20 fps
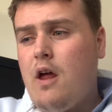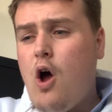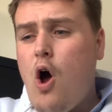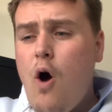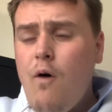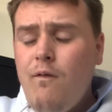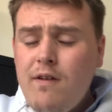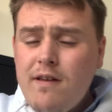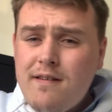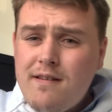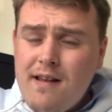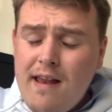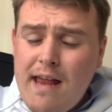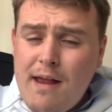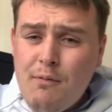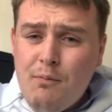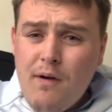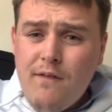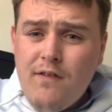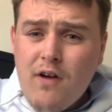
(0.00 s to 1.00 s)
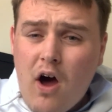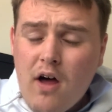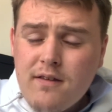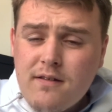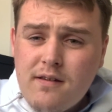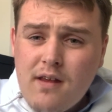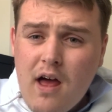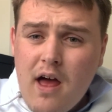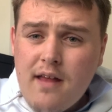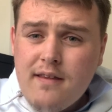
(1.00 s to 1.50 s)
Obviously, with the
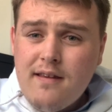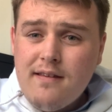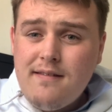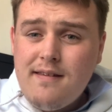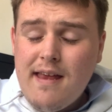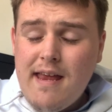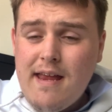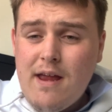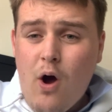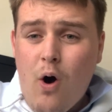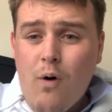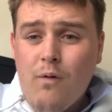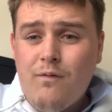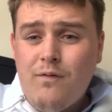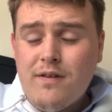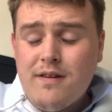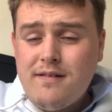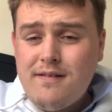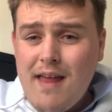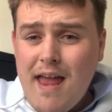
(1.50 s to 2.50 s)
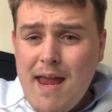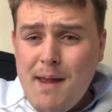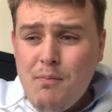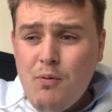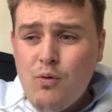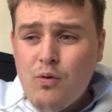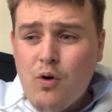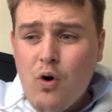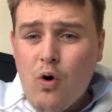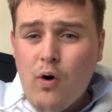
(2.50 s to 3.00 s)
uncertainty of the
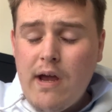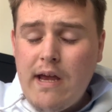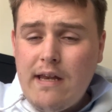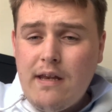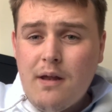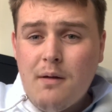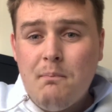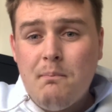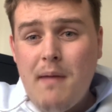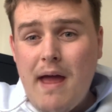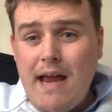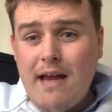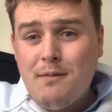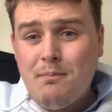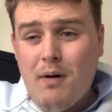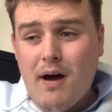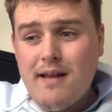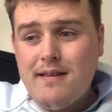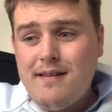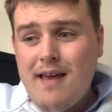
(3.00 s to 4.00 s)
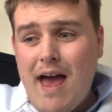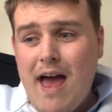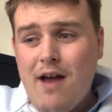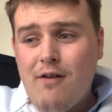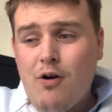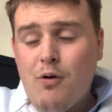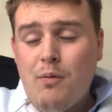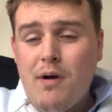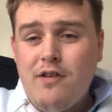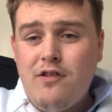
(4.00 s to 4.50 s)
stablecoin made by
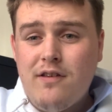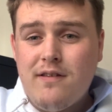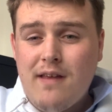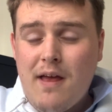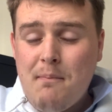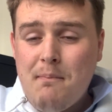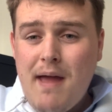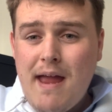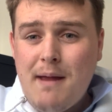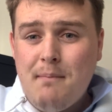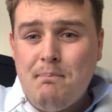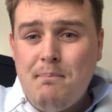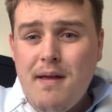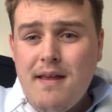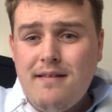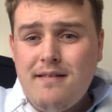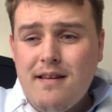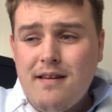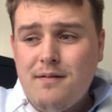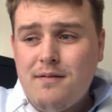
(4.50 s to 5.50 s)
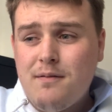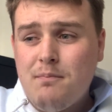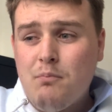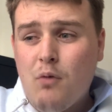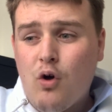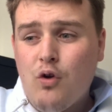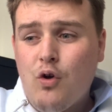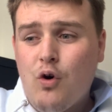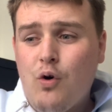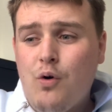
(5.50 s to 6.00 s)
Terra, which is their main business
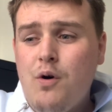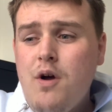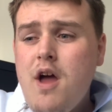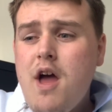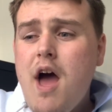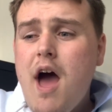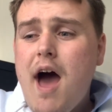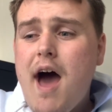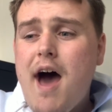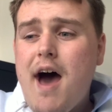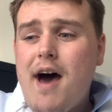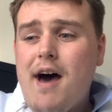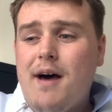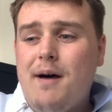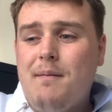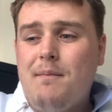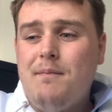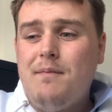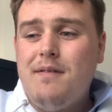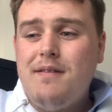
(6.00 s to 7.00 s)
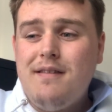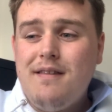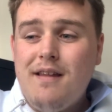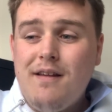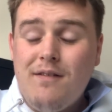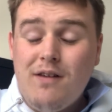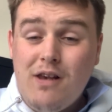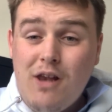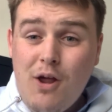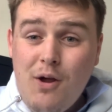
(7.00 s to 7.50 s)
model,
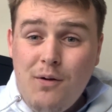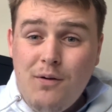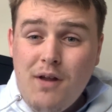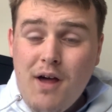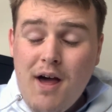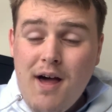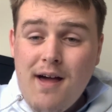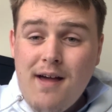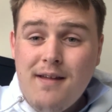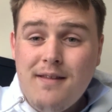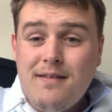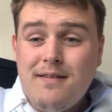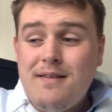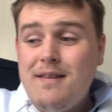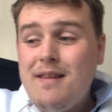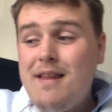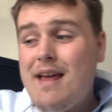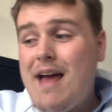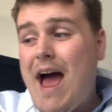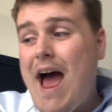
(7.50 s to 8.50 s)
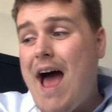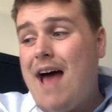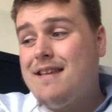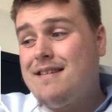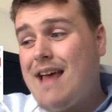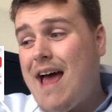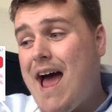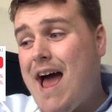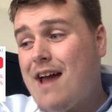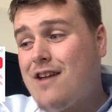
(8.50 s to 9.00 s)
Luna has
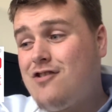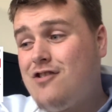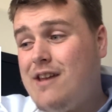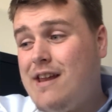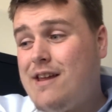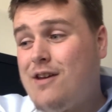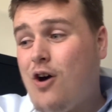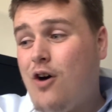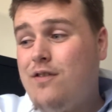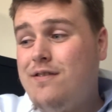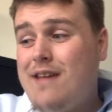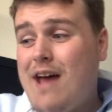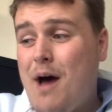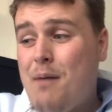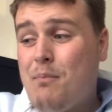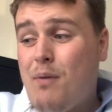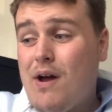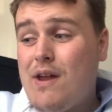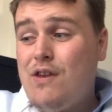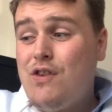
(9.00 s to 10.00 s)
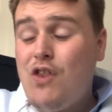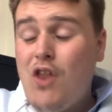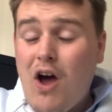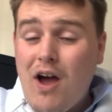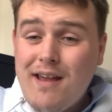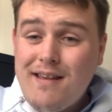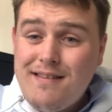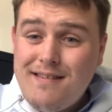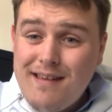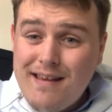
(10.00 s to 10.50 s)
actually gone down by
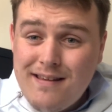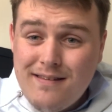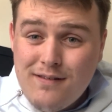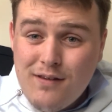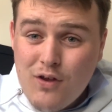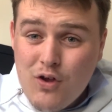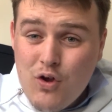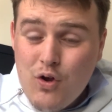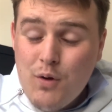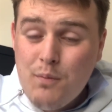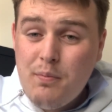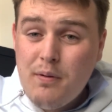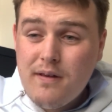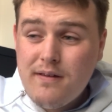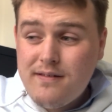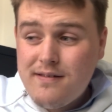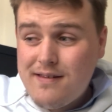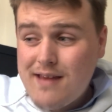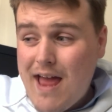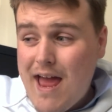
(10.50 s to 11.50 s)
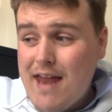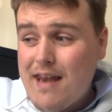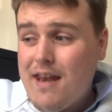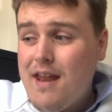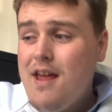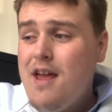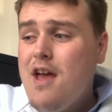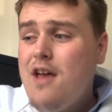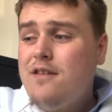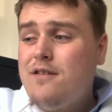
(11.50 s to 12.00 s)
92%.
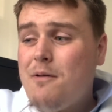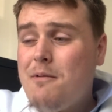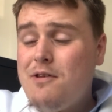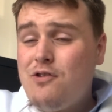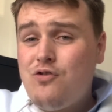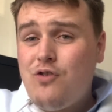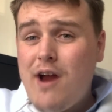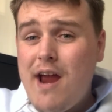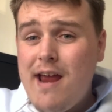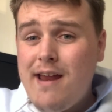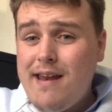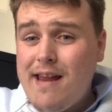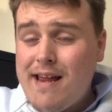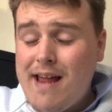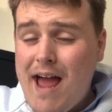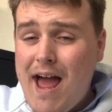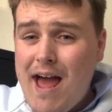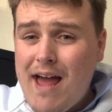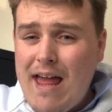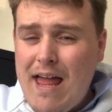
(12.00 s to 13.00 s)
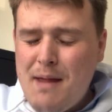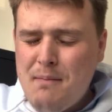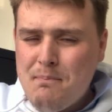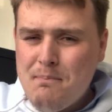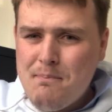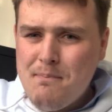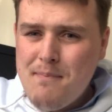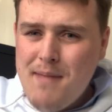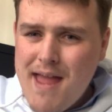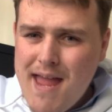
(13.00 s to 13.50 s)
So it's trading at a
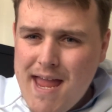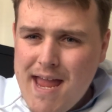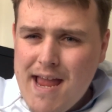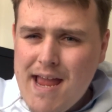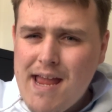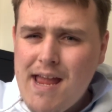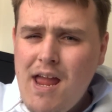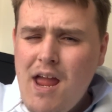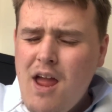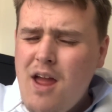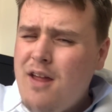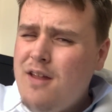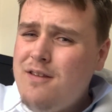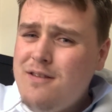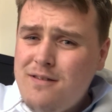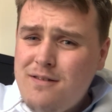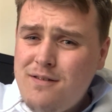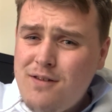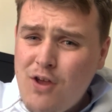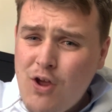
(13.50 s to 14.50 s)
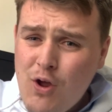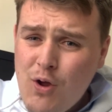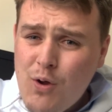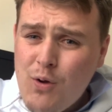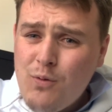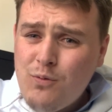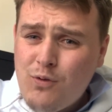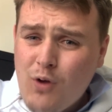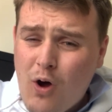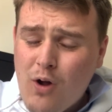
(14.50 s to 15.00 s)
mere
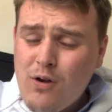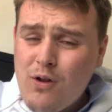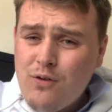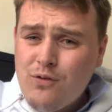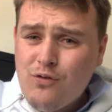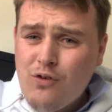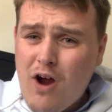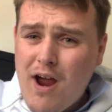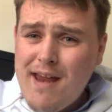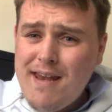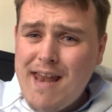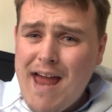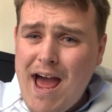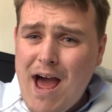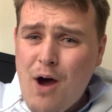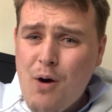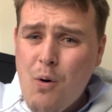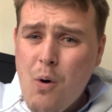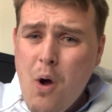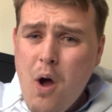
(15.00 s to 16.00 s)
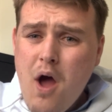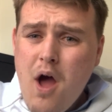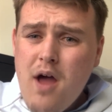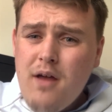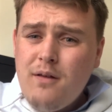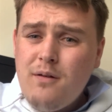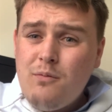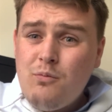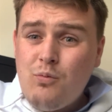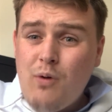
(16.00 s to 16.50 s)
$2 right now,
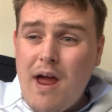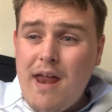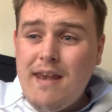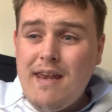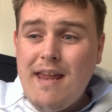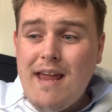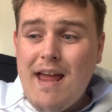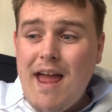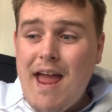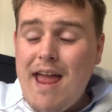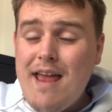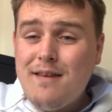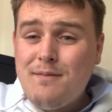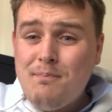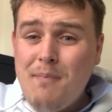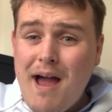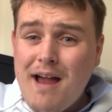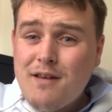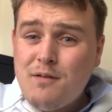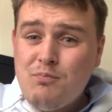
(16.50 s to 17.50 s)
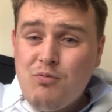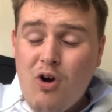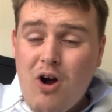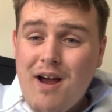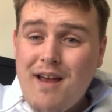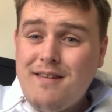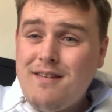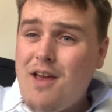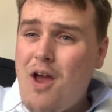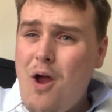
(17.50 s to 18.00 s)
when its max
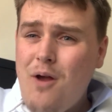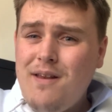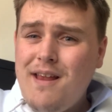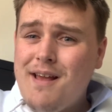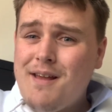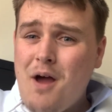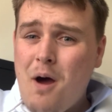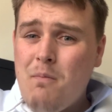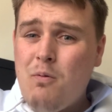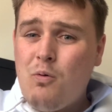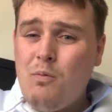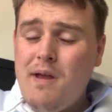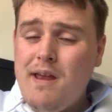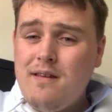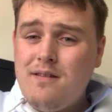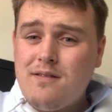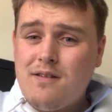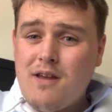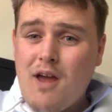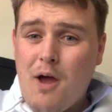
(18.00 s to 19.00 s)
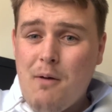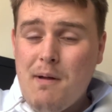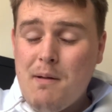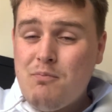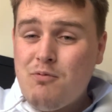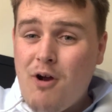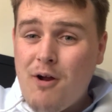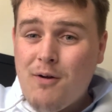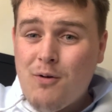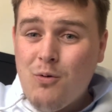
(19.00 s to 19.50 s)
price only a couple weeks ago, it
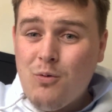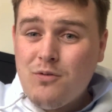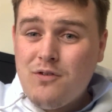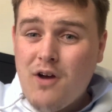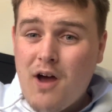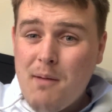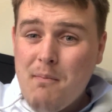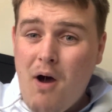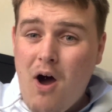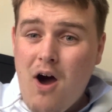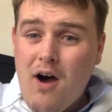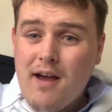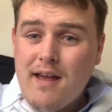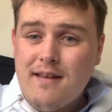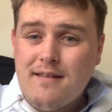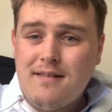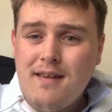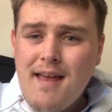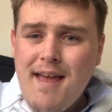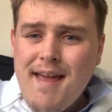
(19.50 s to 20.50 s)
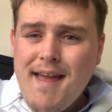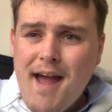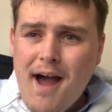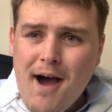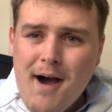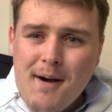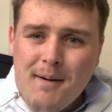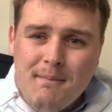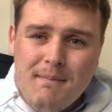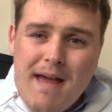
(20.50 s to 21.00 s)
broke all-time highs.
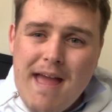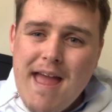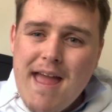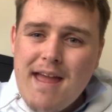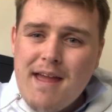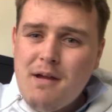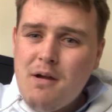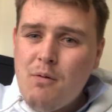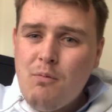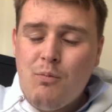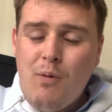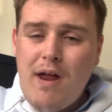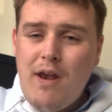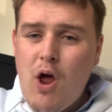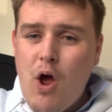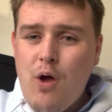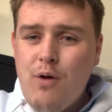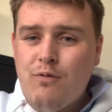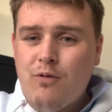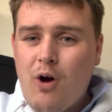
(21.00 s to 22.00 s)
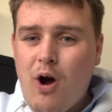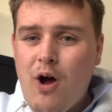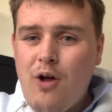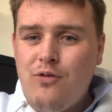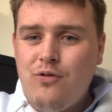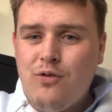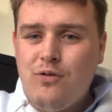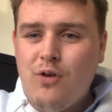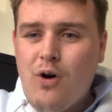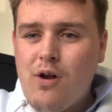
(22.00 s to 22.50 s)
It went over
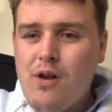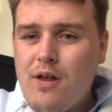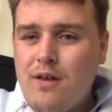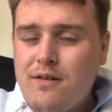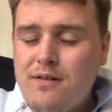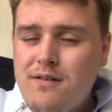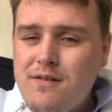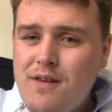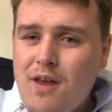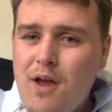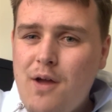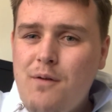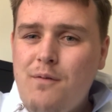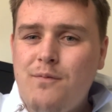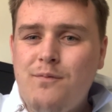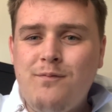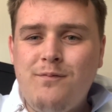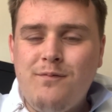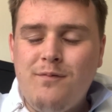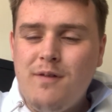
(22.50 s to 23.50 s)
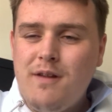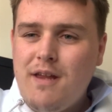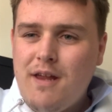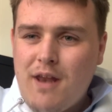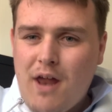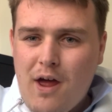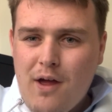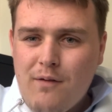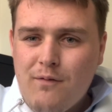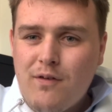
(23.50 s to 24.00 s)
$100. So, you
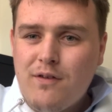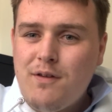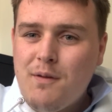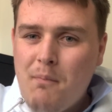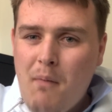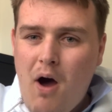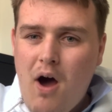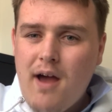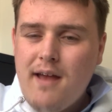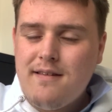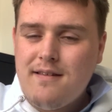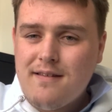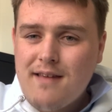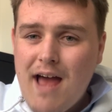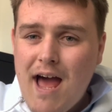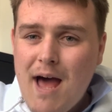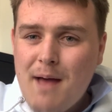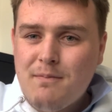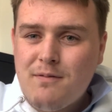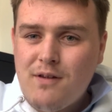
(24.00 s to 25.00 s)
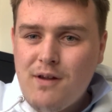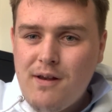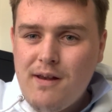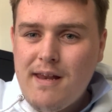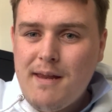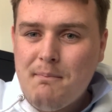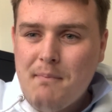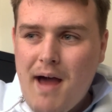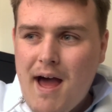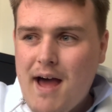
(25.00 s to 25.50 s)
know, the demise is
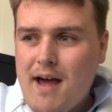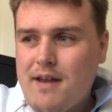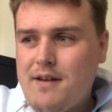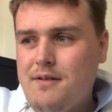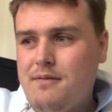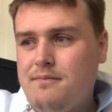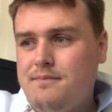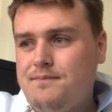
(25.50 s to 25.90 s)
absolutely mad.